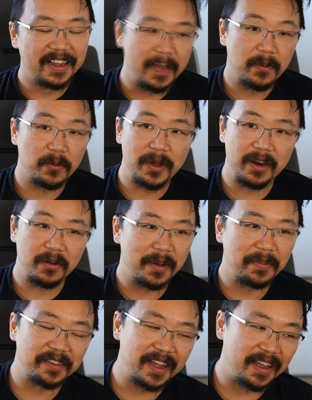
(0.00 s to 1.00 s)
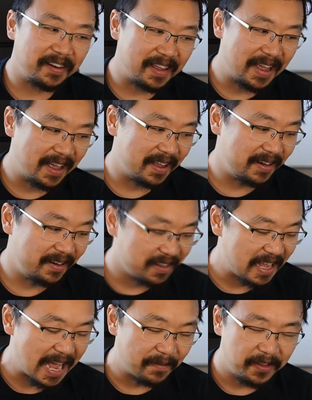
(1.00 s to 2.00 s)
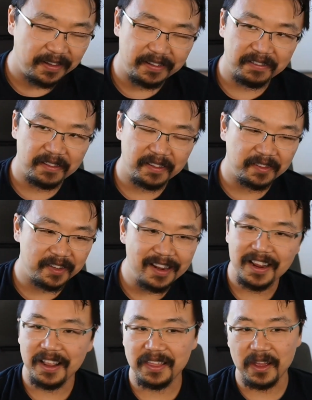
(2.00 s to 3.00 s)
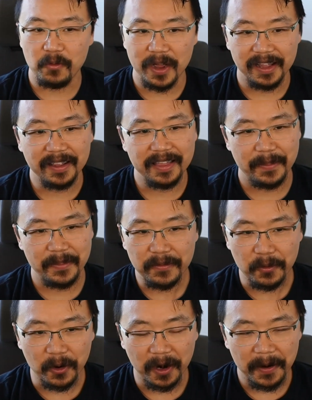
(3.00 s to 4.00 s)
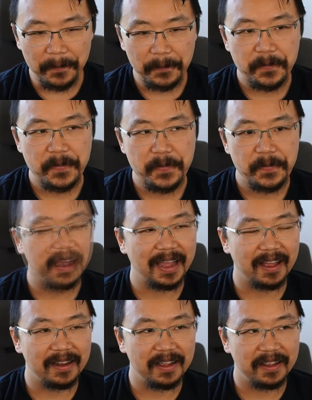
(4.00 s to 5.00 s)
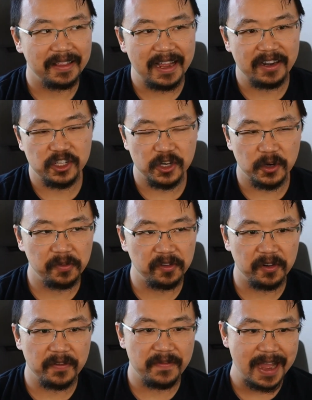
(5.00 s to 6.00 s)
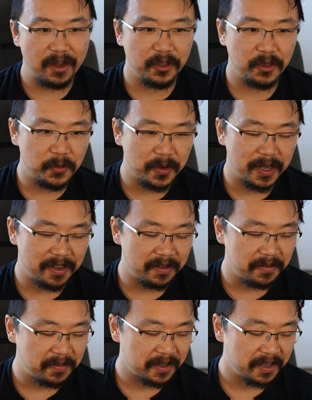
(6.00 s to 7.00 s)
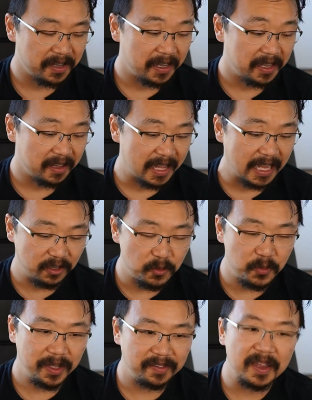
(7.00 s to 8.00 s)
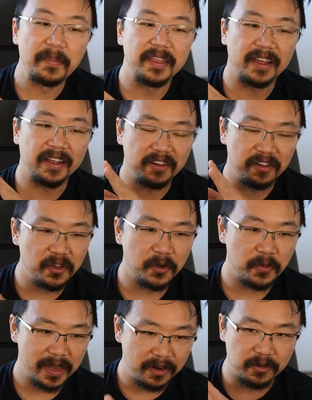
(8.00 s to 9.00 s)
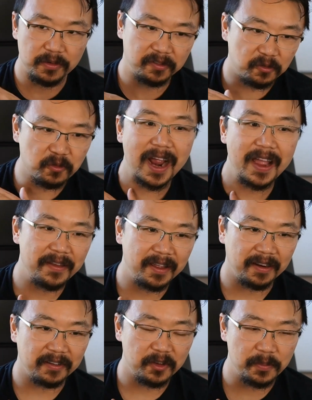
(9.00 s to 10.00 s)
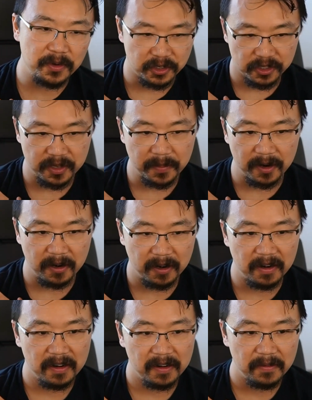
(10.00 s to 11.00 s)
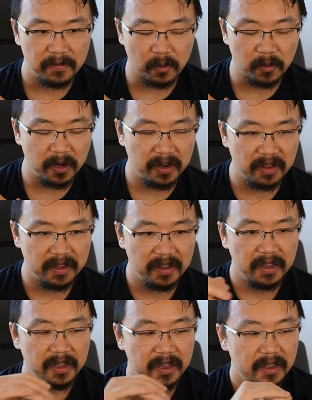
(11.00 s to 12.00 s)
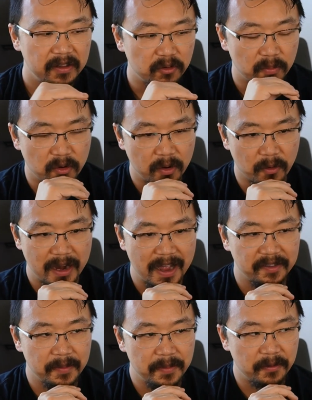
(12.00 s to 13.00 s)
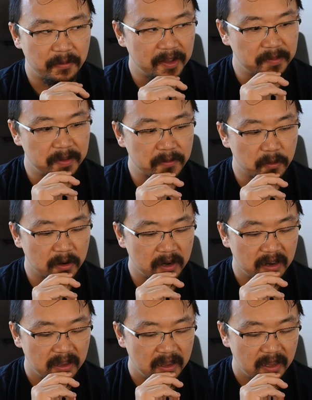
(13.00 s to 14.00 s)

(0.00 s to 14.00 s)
People went on a website and they haven't seen anything quite like that before. And that shows you the value of like doing something new and striving to push the bar forward to a point where it hasn't been raised before.